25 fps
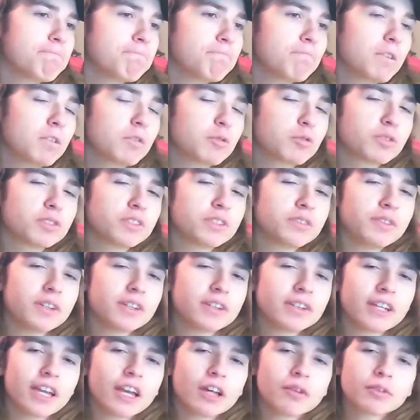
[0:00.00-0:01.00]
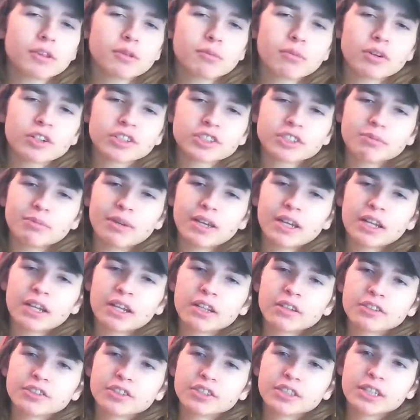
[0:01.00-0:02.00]
Maybe towards the very end with the Martian
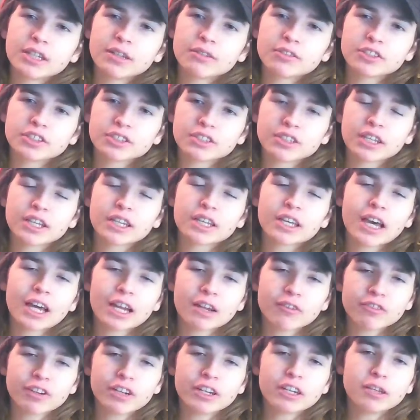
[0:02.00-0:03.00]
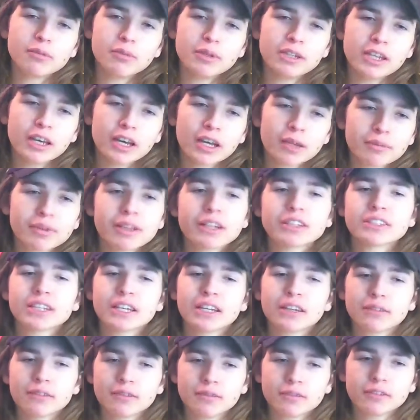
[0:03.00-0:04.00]
Manhunter scene, I was just like kind of ready to be done, but
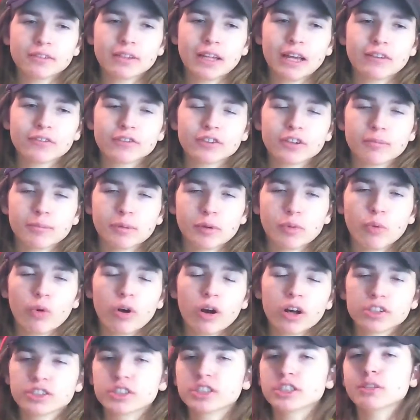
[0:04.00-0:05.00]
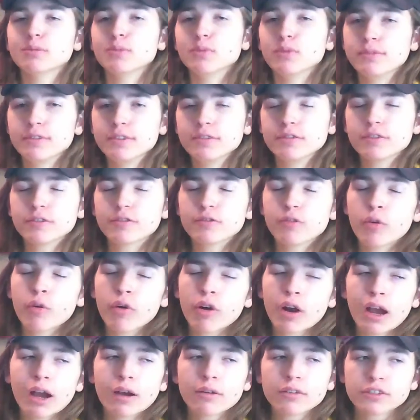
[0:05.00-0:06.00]
that's after I've been watching the movie for
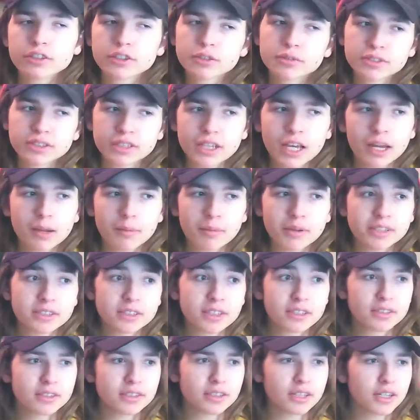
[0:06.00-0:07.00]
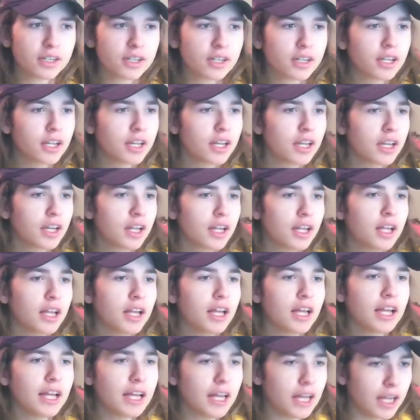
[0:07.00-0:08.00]
4 hours, so it kind of makes sense there.
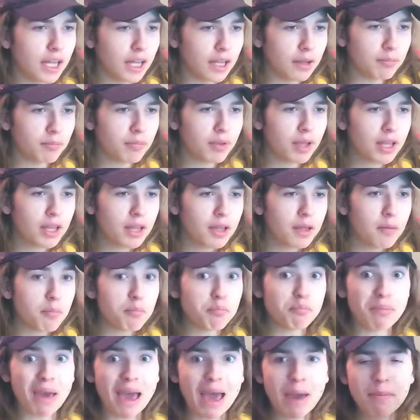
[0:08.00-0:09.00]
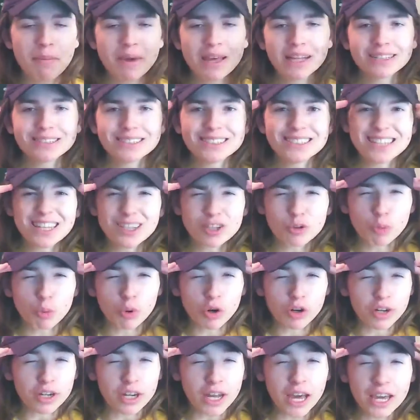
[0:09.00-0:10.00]
Batman said the
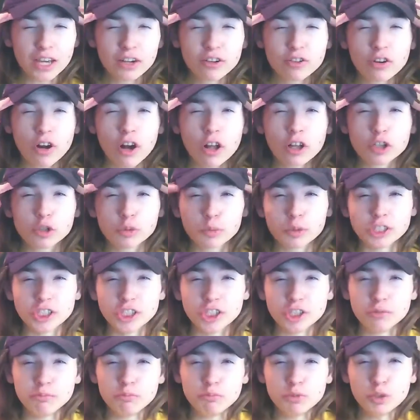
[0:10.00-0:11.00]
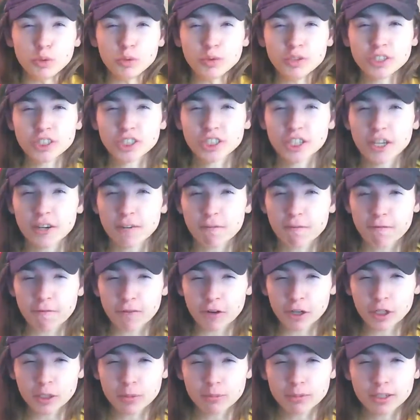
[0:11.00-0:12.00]
word Nightcrawler, which is mutants
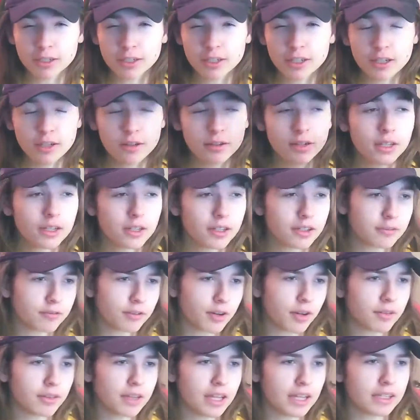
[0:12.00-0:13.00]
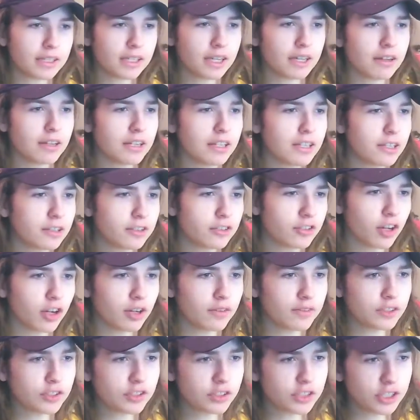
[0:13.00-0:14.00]
confirmed, dude. I wrote that down. It's
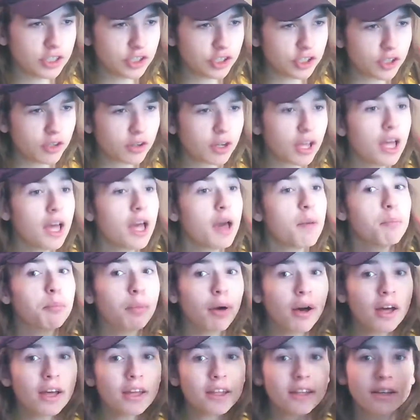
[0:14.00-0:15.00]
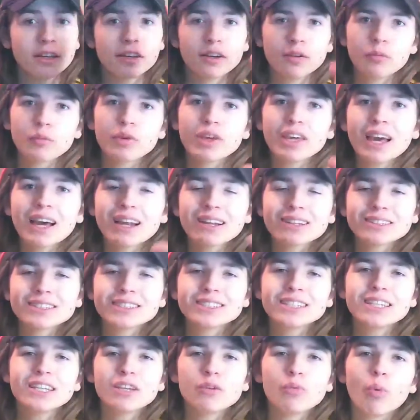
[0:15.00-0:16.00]
obviously a joke. But we gotta
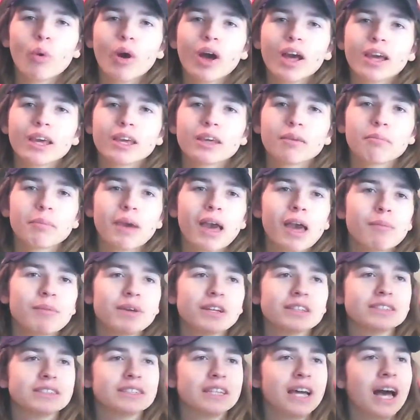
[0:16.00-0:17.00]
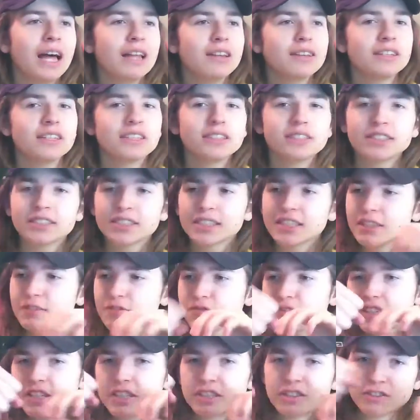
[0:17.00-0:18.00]
see why Batman's gauntlets can
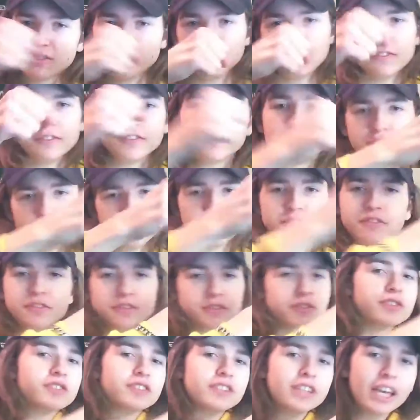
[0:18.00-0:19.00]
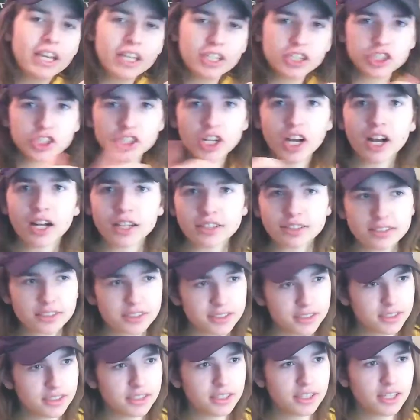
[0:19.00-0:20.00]
freaking take shots.
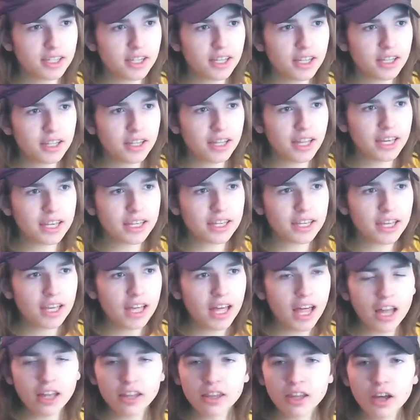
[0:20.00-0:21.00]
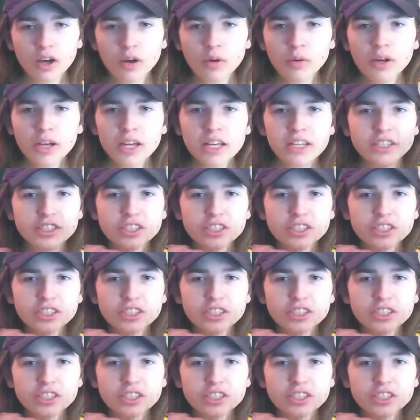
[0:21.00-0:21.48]
Like, hello?